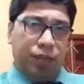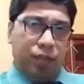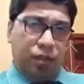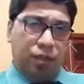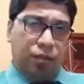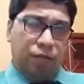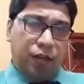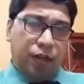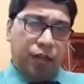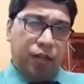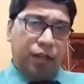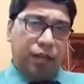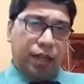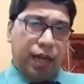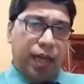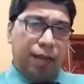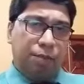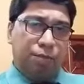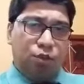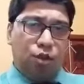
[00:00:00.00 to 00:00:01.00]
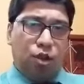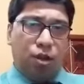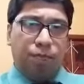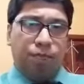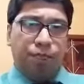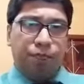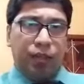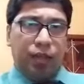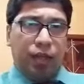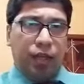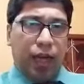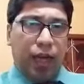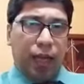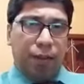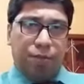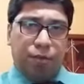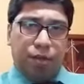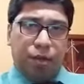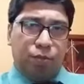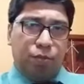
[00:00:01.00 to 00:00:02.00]
different types of
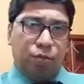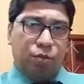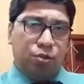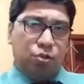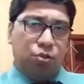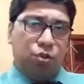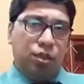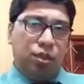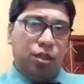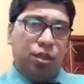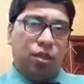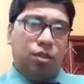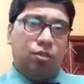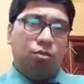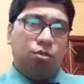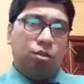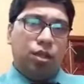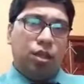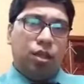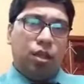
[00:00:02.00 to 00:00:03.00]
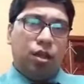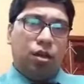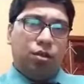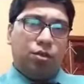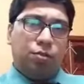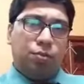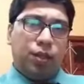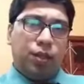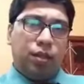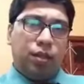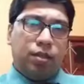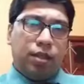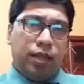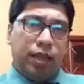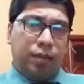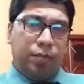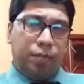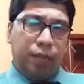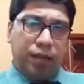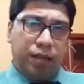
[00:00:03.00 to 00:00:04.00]
life supports which are used in the hospital
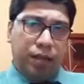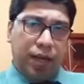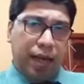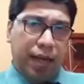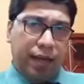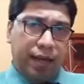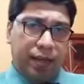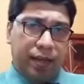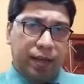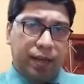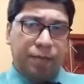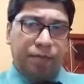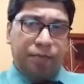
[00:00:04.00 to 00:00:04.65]
segment, like